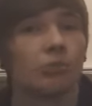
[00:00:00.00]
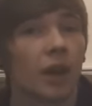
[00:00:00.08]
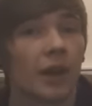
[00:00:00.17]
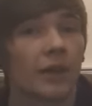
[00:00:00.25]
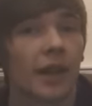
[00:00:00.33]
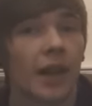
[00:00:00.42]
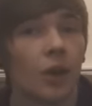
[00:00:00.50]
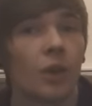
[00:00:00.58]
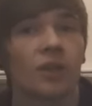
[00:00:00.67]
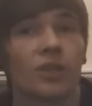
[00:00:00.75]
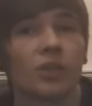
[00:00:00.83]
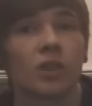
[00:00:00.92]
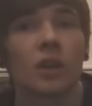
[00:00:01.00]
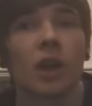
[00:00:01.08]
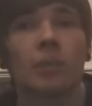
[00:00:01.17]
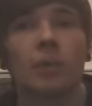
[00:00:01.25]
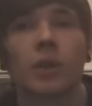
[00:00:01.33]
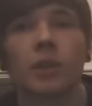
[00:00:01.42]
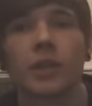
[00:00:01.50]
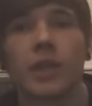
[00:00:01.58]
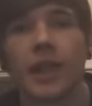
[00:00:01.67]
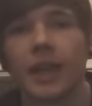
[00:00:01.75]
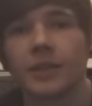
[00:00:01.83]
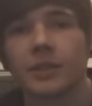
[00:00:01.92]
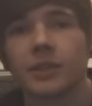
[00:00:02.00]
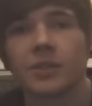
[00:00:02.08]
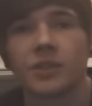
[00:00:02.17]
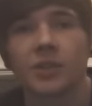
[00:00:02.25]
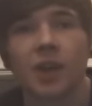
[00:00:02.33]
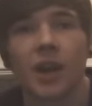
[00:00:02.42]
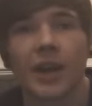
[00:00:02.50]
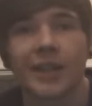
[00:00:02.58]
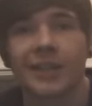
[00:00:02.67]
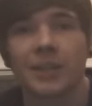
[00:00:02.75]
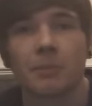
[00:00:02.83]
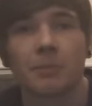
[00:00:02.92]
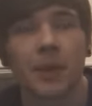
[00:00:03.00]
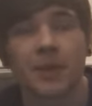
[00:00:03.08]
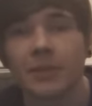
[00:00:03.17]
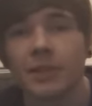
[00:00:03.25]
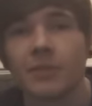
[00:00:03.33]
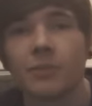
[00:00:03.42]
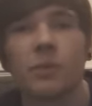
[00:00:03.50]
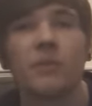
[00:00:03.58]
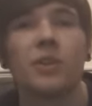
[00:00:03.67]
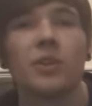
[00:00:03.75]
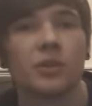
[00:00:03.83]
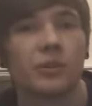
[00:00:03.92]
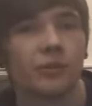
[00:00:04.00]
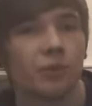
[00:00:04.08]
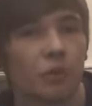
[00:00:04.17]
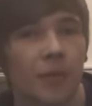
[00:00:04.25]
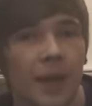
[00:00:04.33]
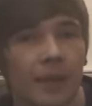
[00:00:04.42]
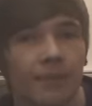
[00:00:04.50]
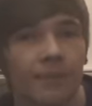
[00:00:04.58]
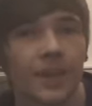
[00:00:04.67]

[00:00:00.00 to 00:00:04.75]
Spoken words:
right now and stock up on those EXs to start getting competitive with the new format.